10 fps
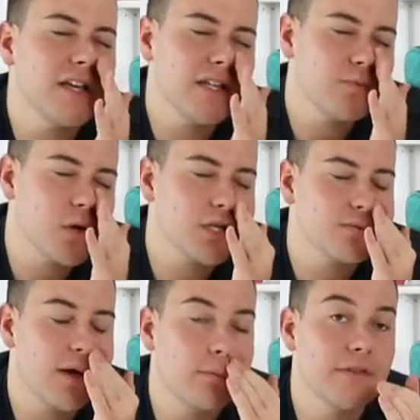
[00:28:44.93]
it works
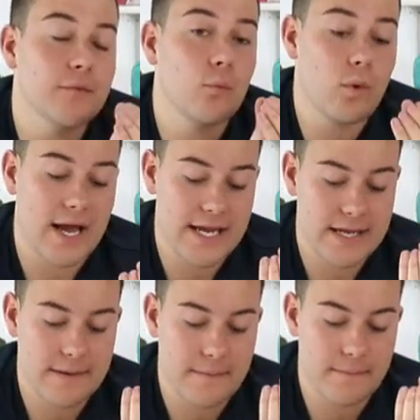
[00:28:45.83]
well with
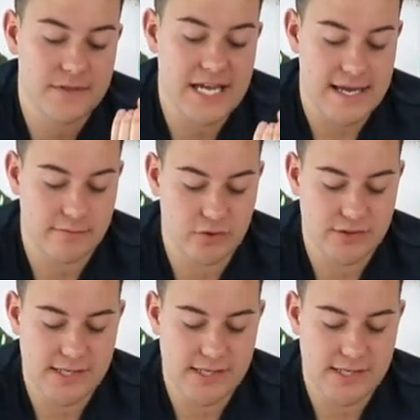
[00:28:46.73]
white tables.